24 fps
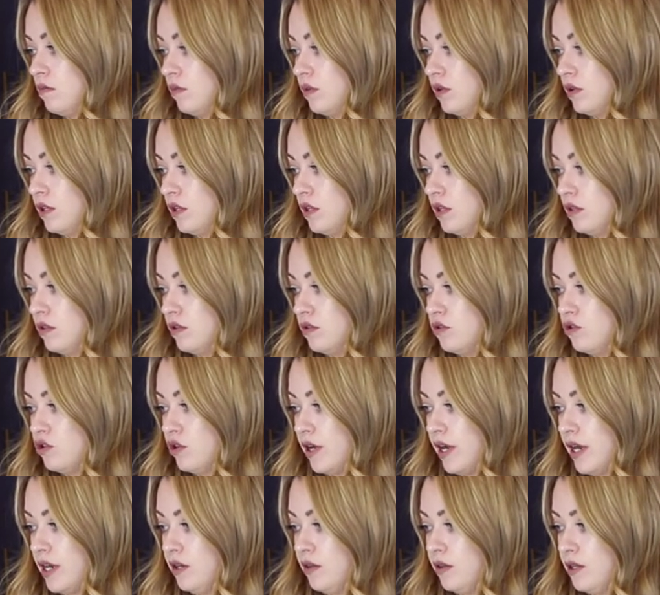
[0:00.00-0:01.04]
I'm gonna
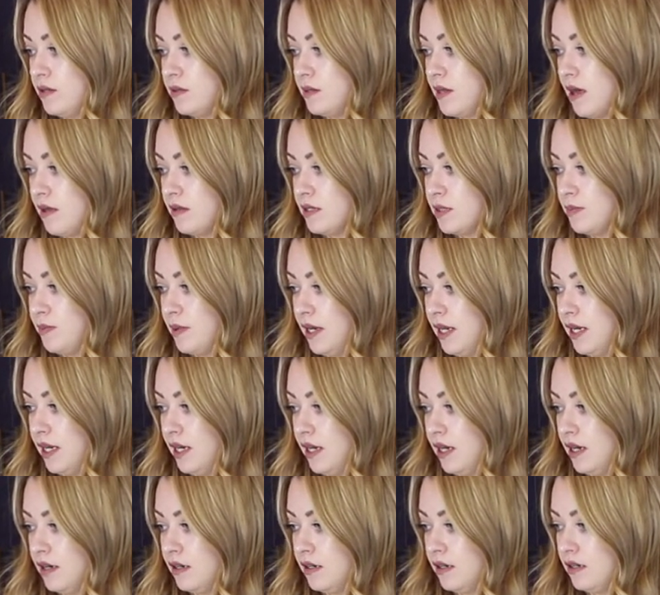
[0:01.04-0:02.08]
try to do this without
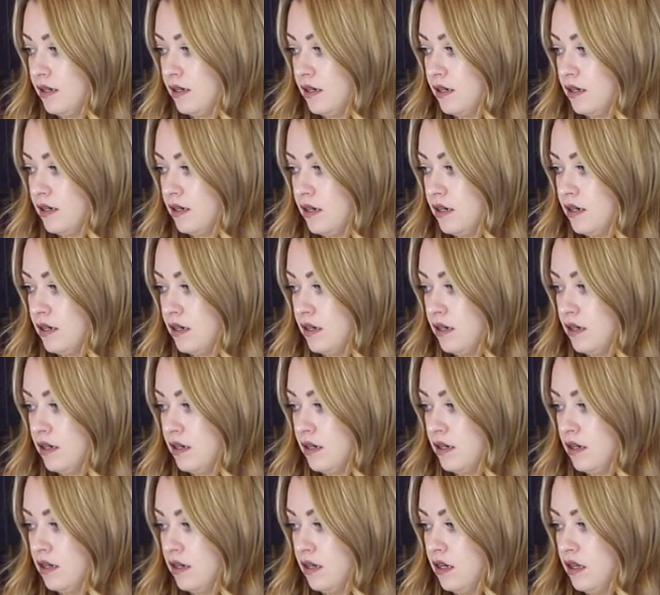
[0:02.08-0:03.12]
spilling it.
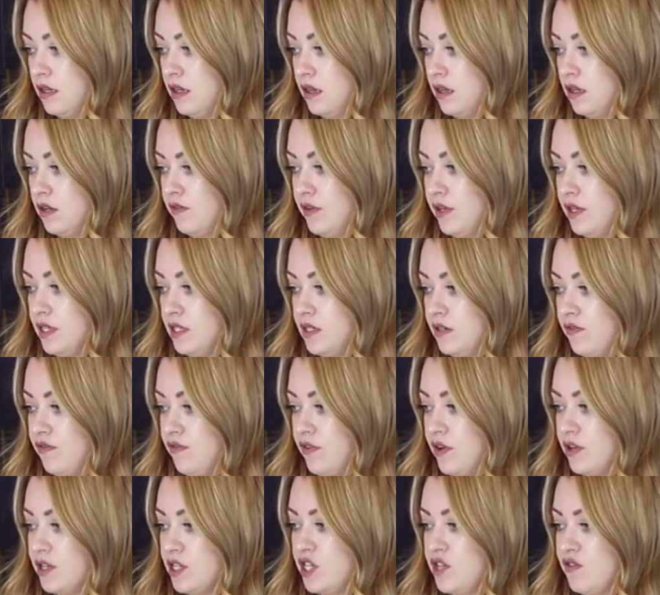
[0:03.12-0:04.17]
There is a
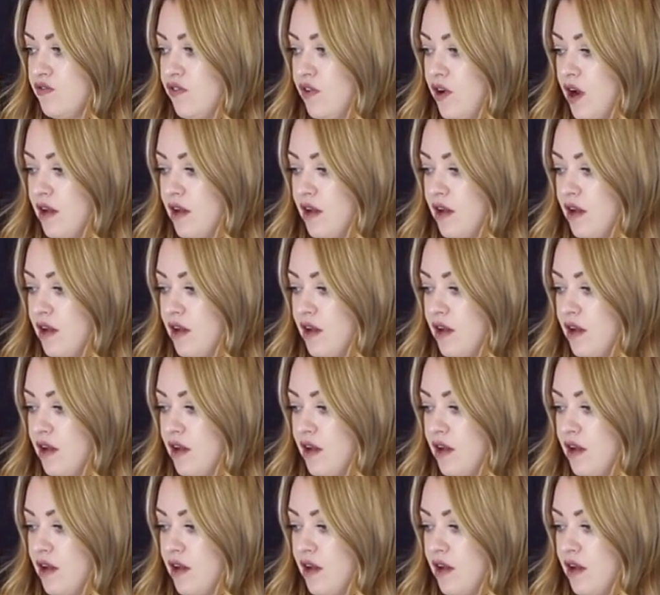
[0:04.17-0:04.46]
first for